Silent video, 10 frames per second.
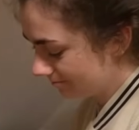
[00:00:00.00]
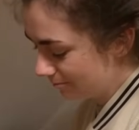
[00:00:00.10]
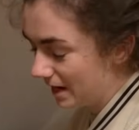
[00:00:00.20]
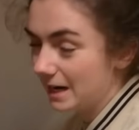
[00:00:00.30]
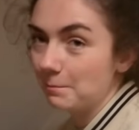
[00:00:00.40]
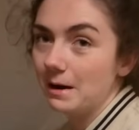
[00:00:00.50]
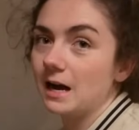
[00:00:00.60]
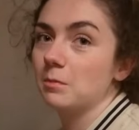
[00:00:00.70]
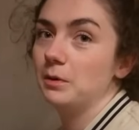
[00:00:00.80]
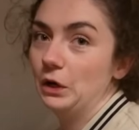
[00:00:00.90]
been a
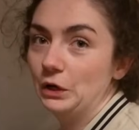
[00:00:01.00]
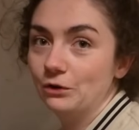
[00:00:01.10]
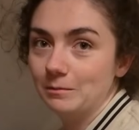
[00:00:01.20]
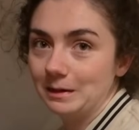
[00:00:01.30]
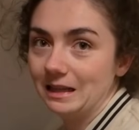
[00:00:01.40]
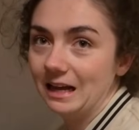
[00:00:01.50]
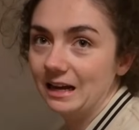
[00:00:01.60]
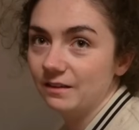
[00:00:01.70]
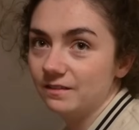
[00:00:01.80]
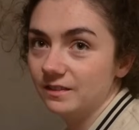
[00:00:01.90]
back burner in my
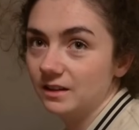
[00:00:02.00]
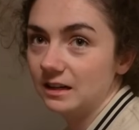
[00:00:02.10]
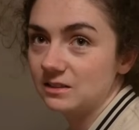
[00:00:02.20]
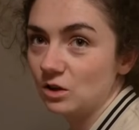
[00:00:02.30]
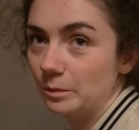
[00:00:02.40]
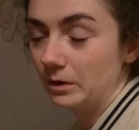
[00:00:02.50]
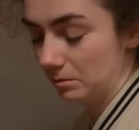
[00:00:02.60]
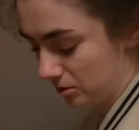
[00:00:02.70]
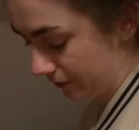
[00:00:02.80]
life in the last couple of